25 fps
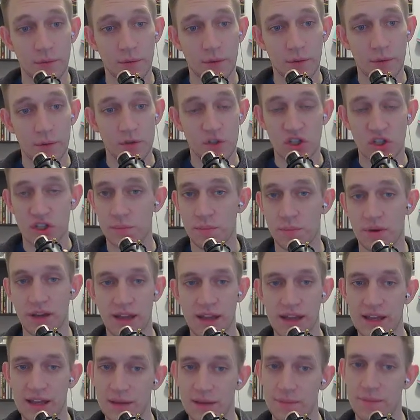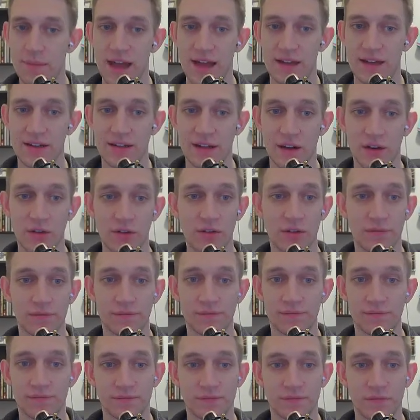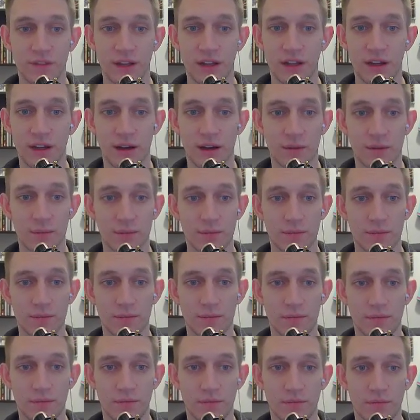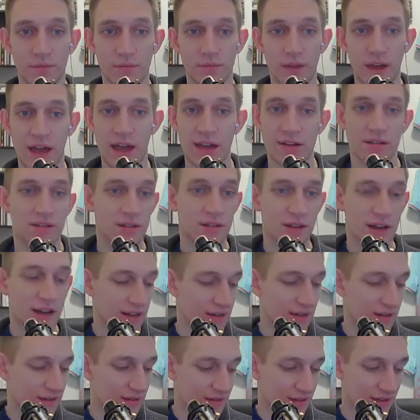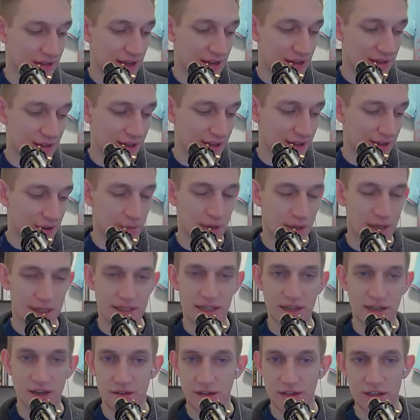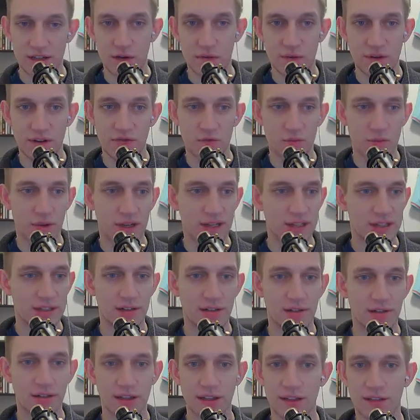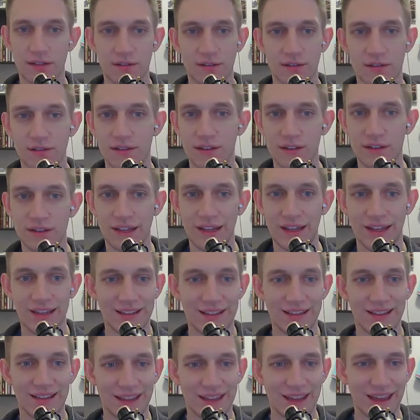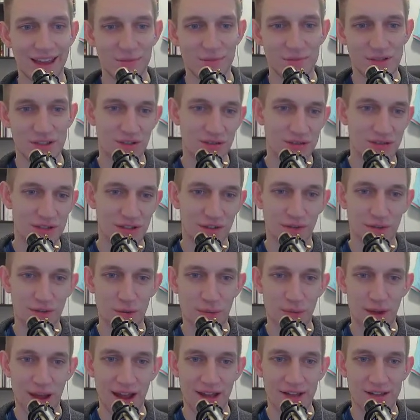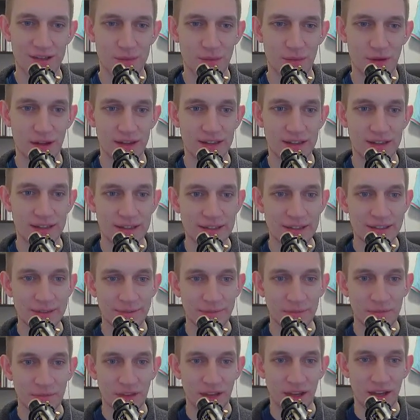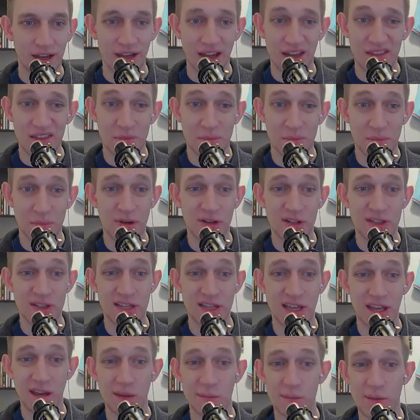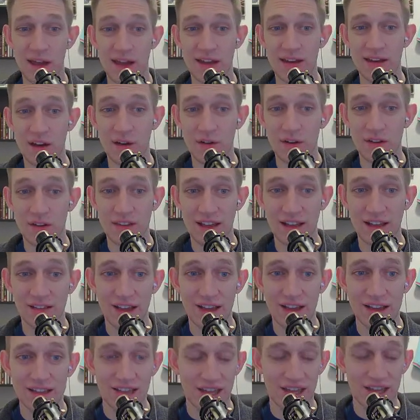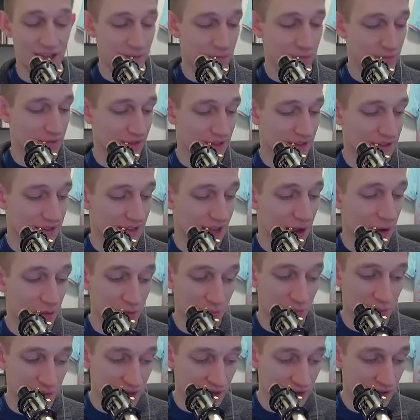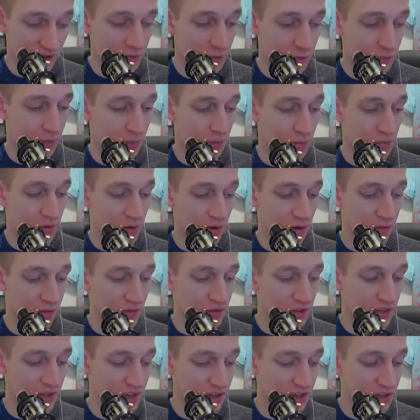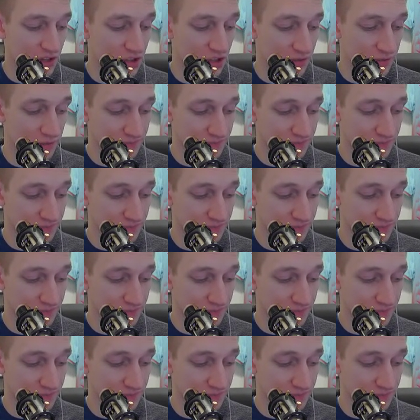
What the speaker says: just by getting banned out. Um, and I picked Nidalee. No one even picked Nidalee in the game. So there was a few bans, but and then Perks getting banned out in that last game, like that would have been enough to put me over the edge.